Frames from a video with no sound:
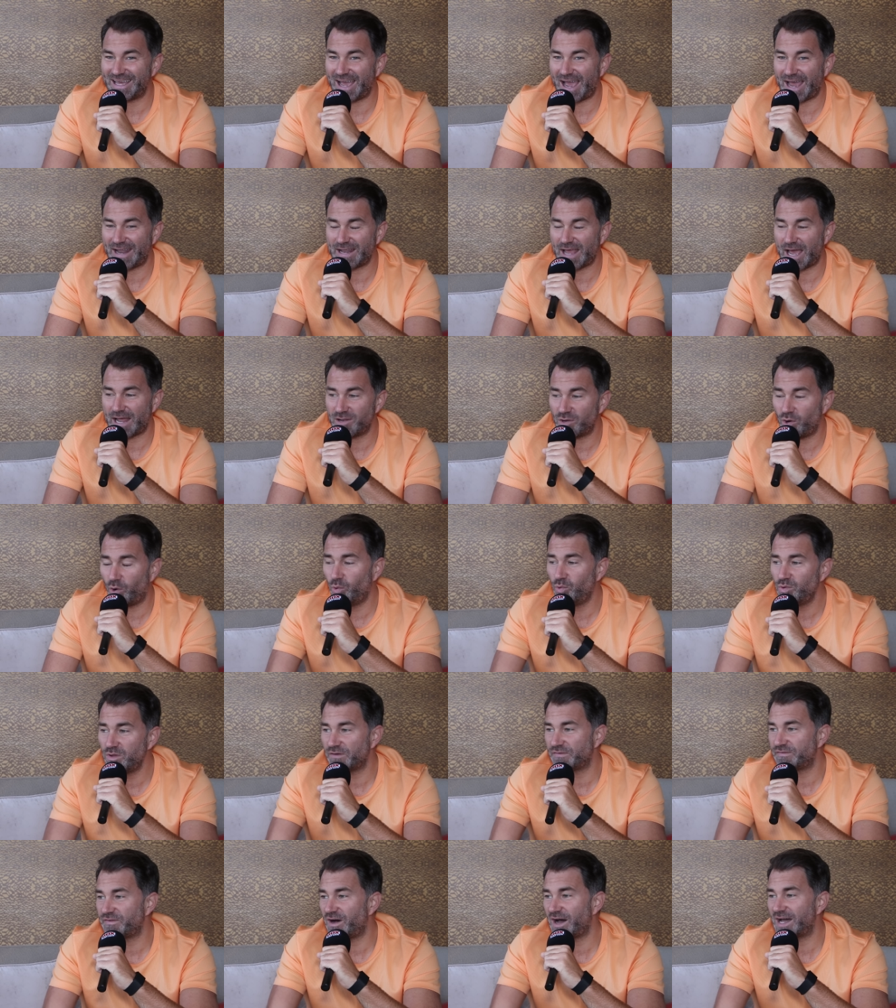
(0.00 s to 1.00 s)
and and all
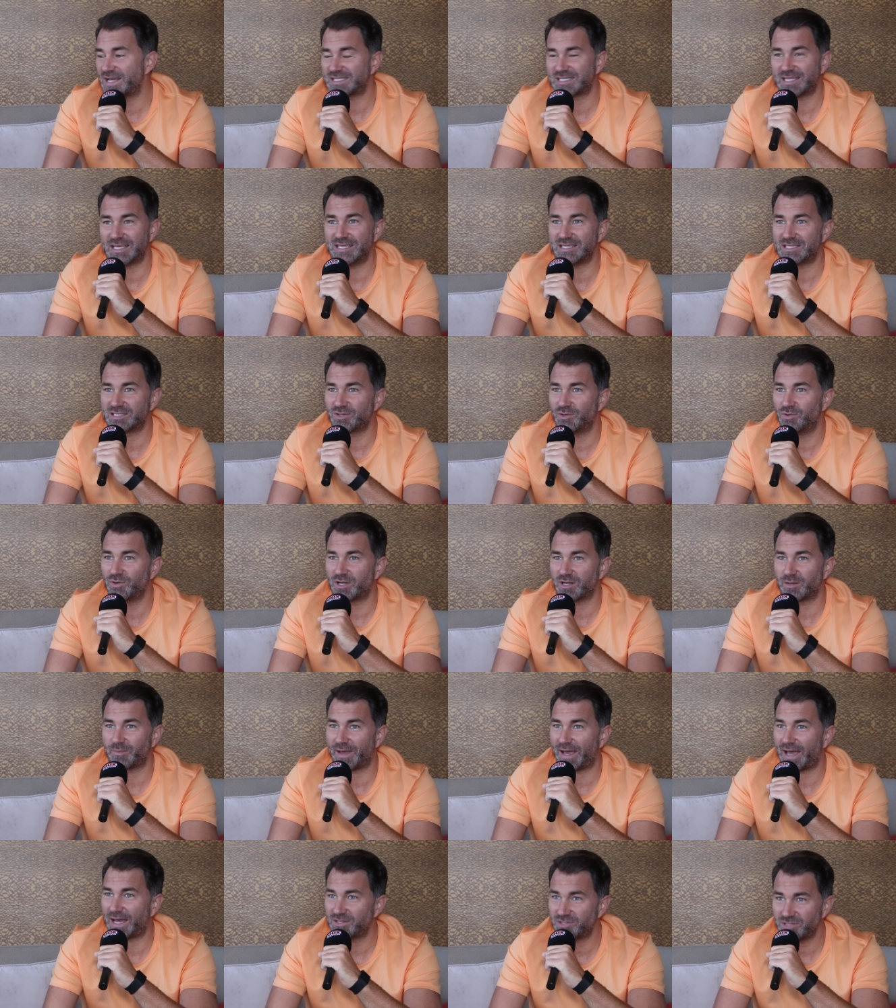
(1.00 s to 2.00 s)
the fights that he's talking
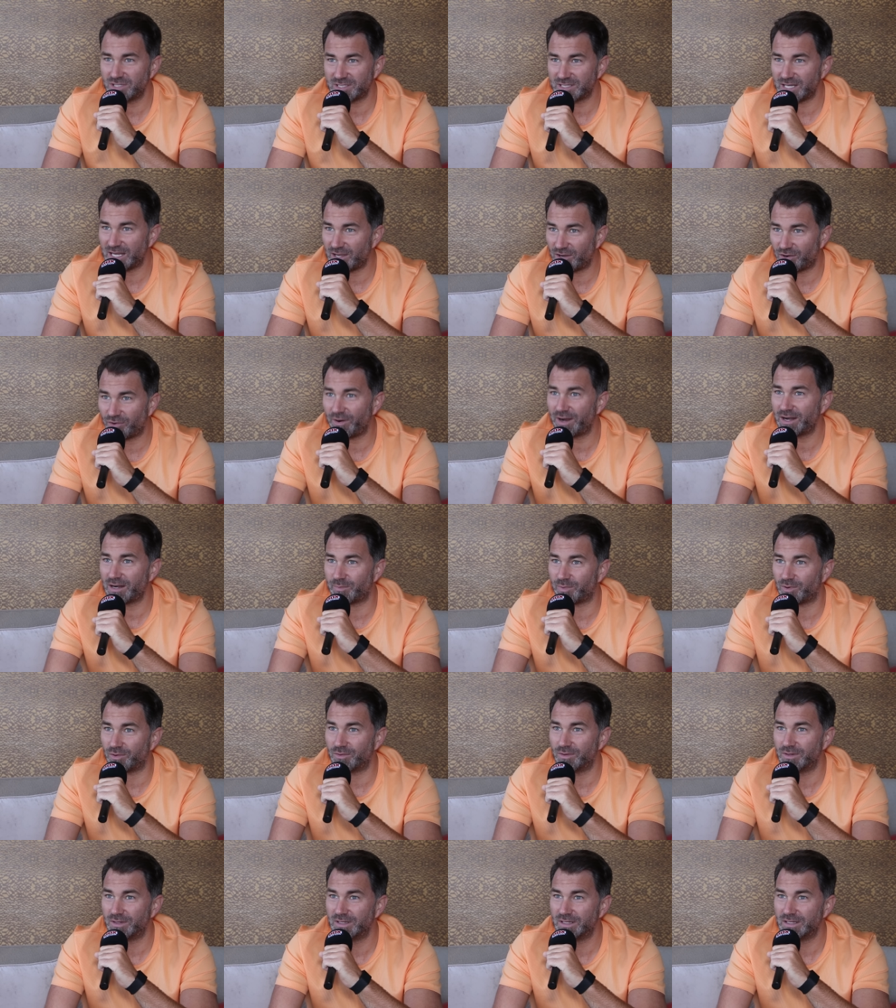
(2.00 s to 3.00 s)
about are just
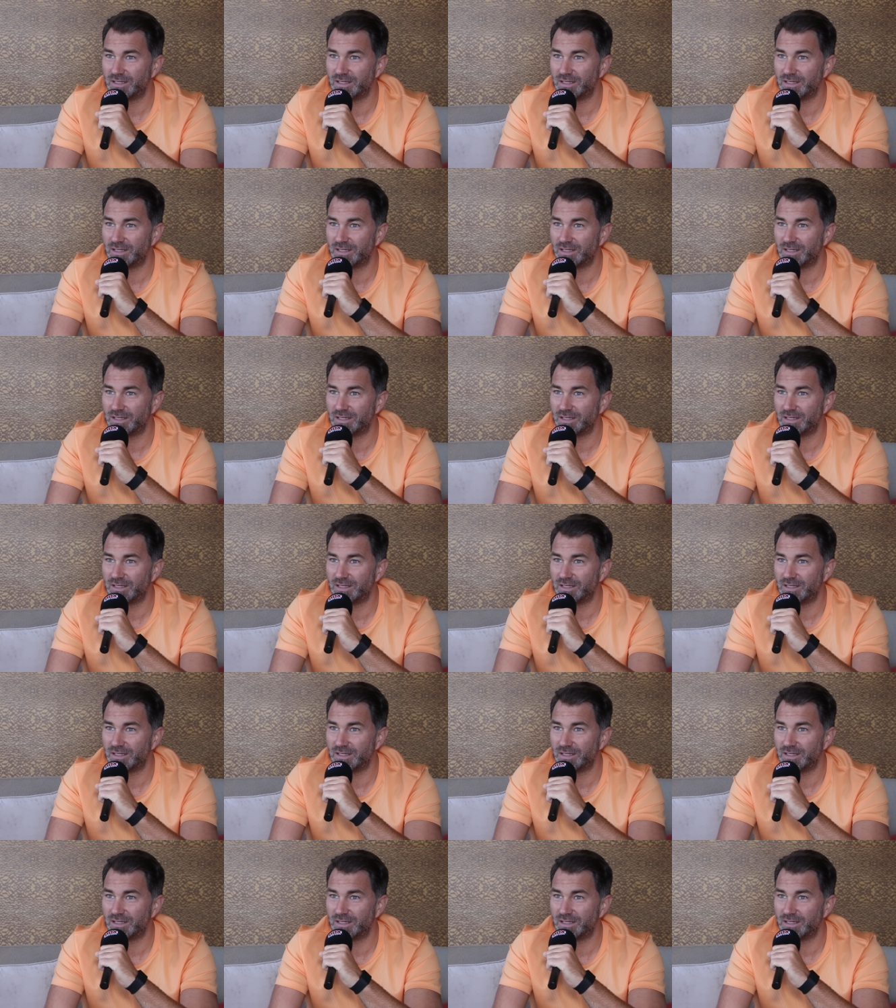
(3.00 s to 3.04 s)
incredible.